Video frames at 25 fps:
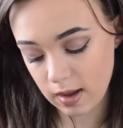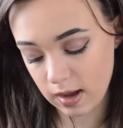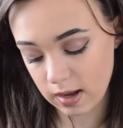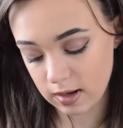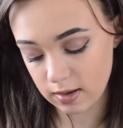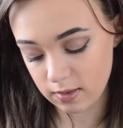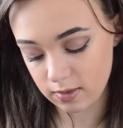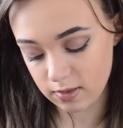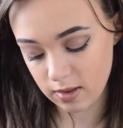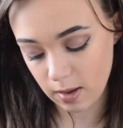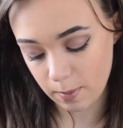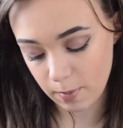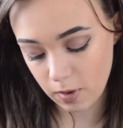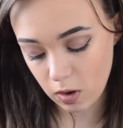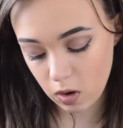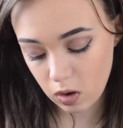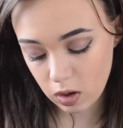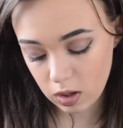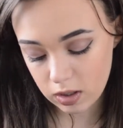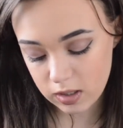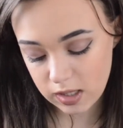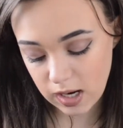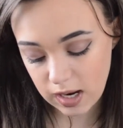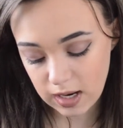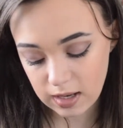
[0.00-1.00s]
and summer
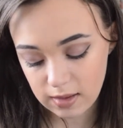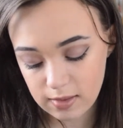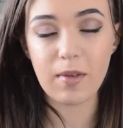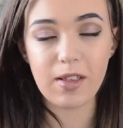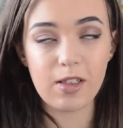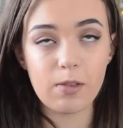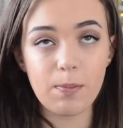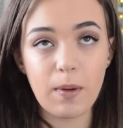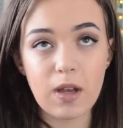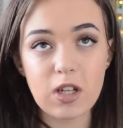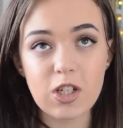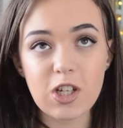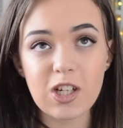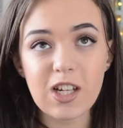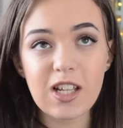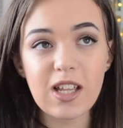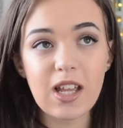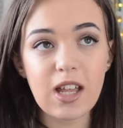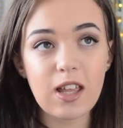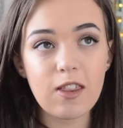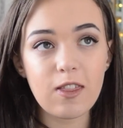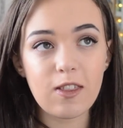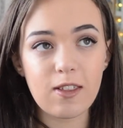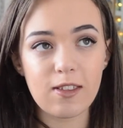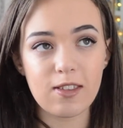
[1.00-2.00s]
holidays. Especially
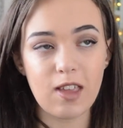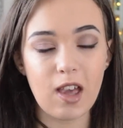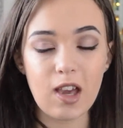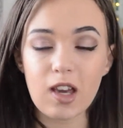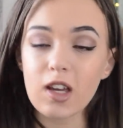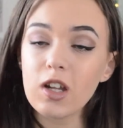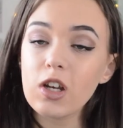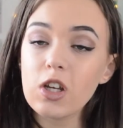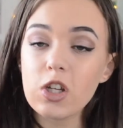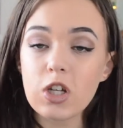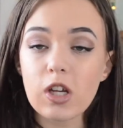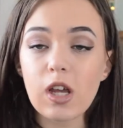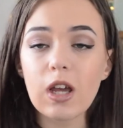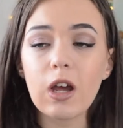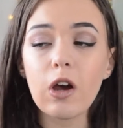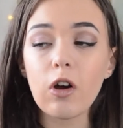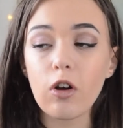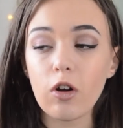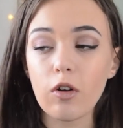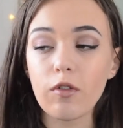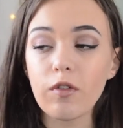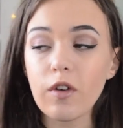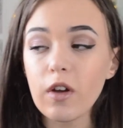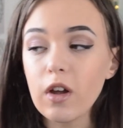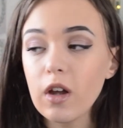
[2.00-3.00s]
in the second year
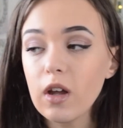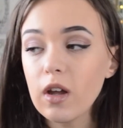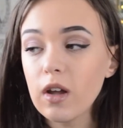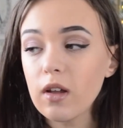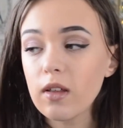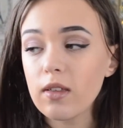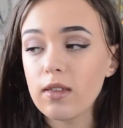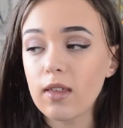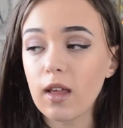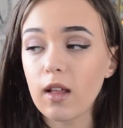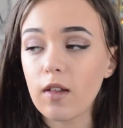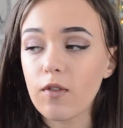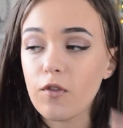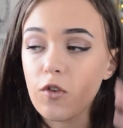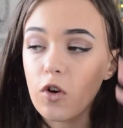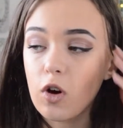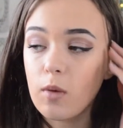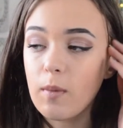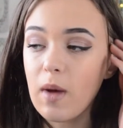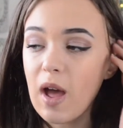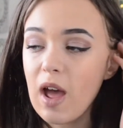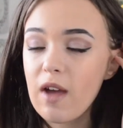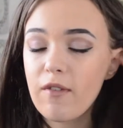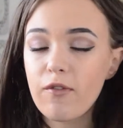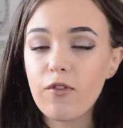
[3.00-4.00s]
of sixth
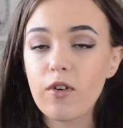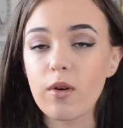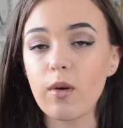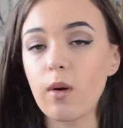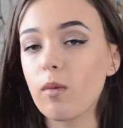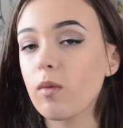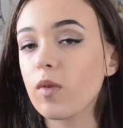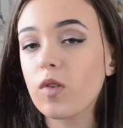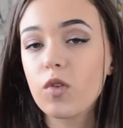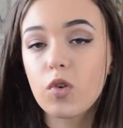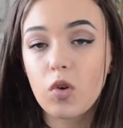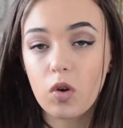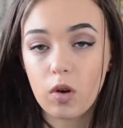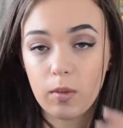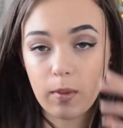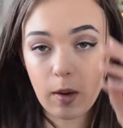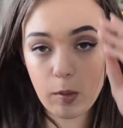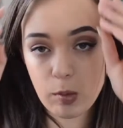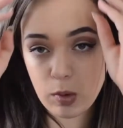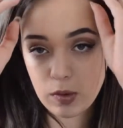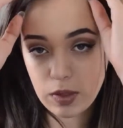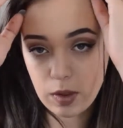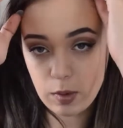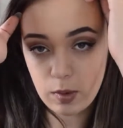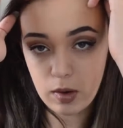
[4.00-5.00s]
form, everyone was talking about
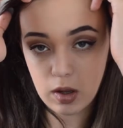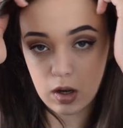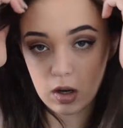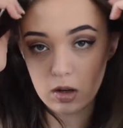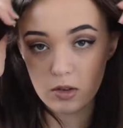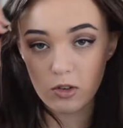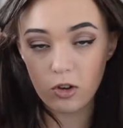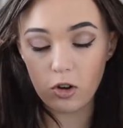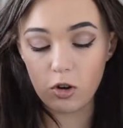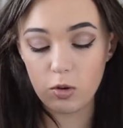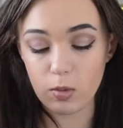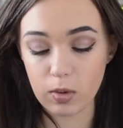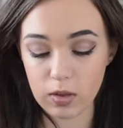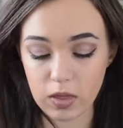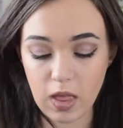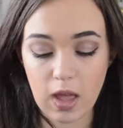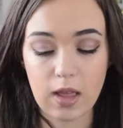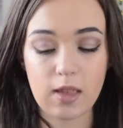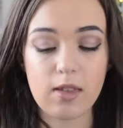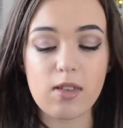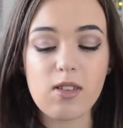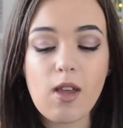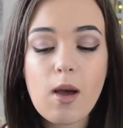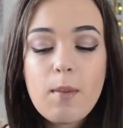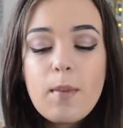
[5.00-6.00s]
what they were going to do with their
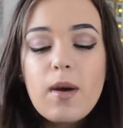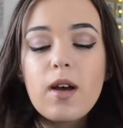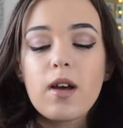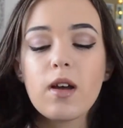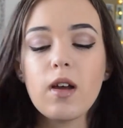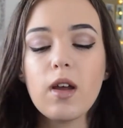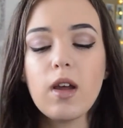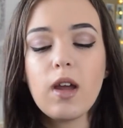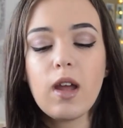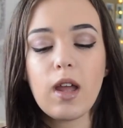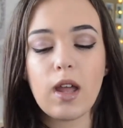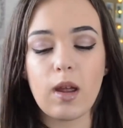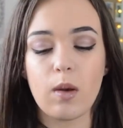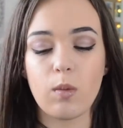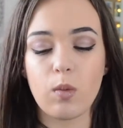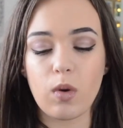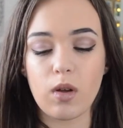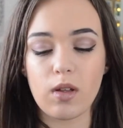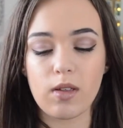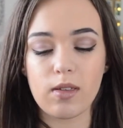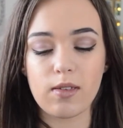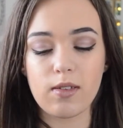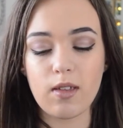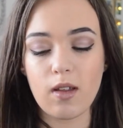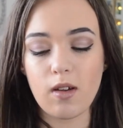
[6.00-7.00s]
summer. It
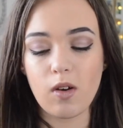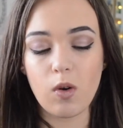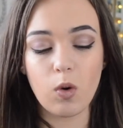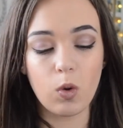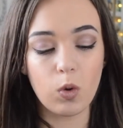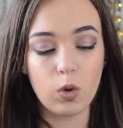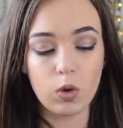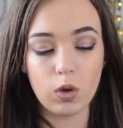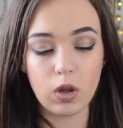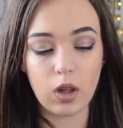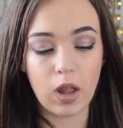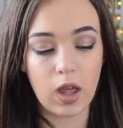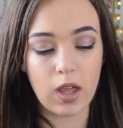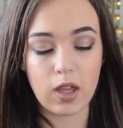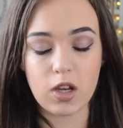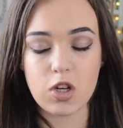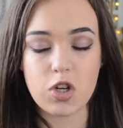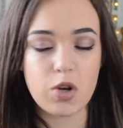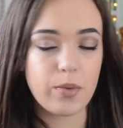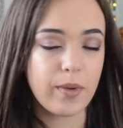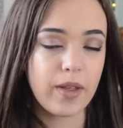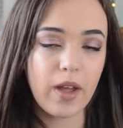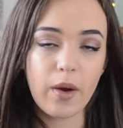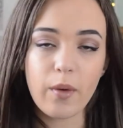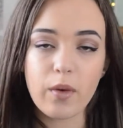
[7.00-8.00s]
was all like,
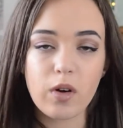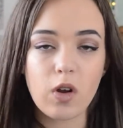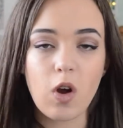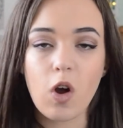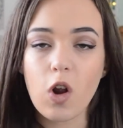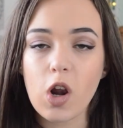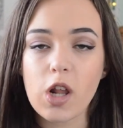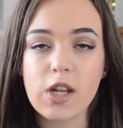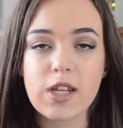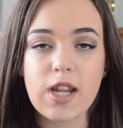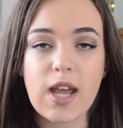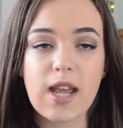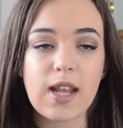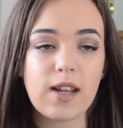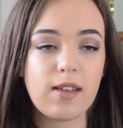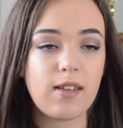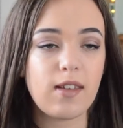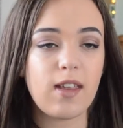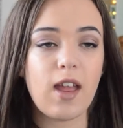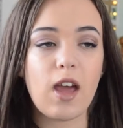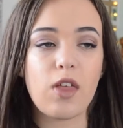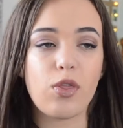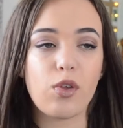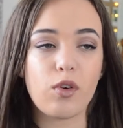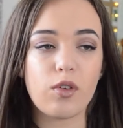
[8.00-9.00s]
should we go on holiday
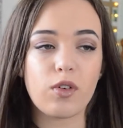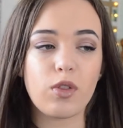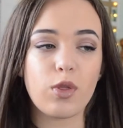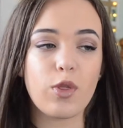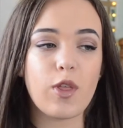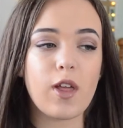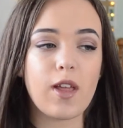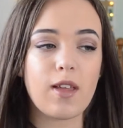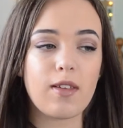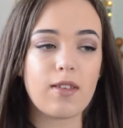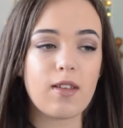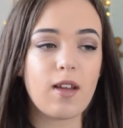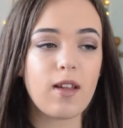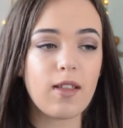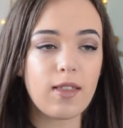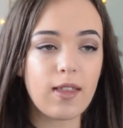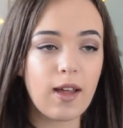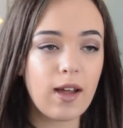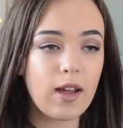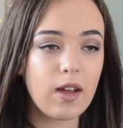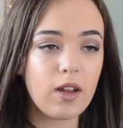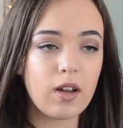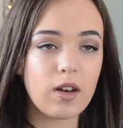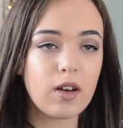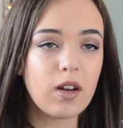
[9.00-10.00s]
together and things like
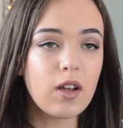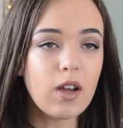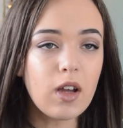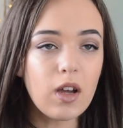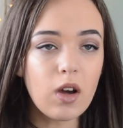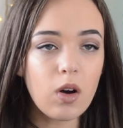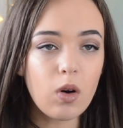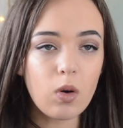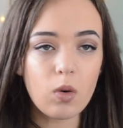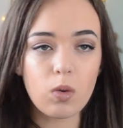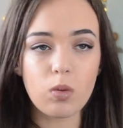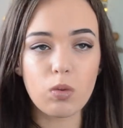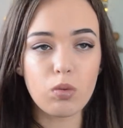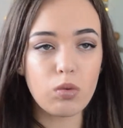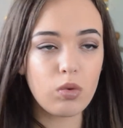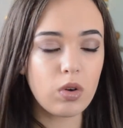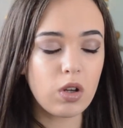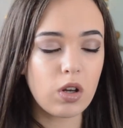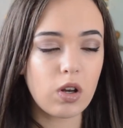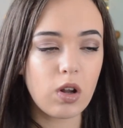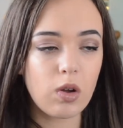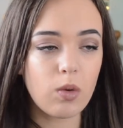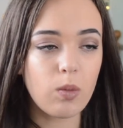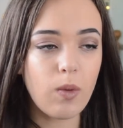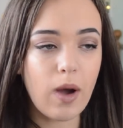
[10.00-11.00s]
that, and all, you
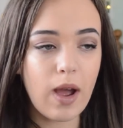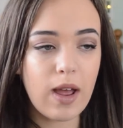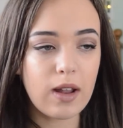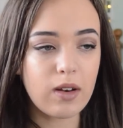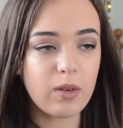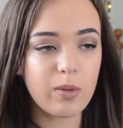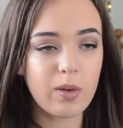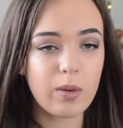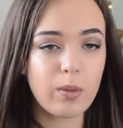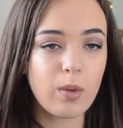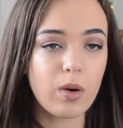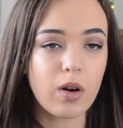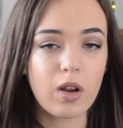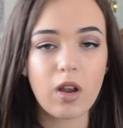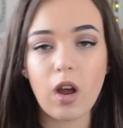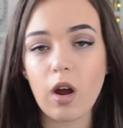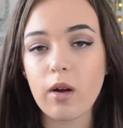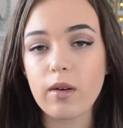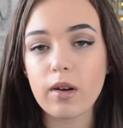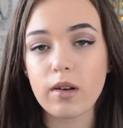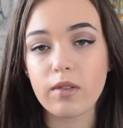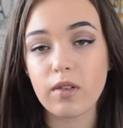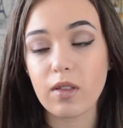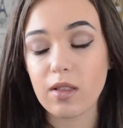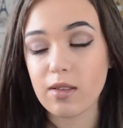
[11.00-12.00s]
know, where do we want to go
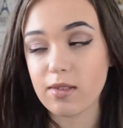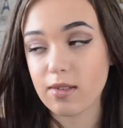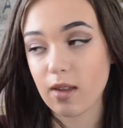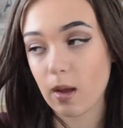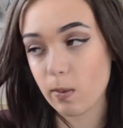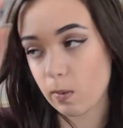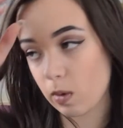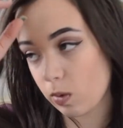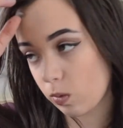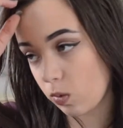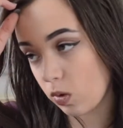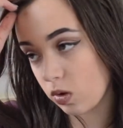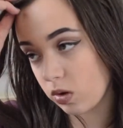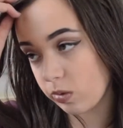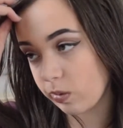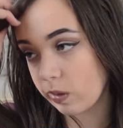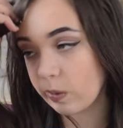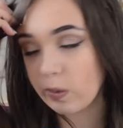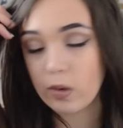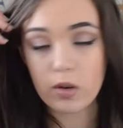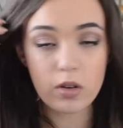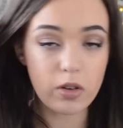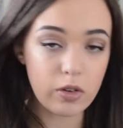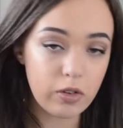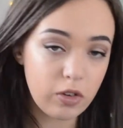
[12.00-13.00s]
over the summer, what do we want to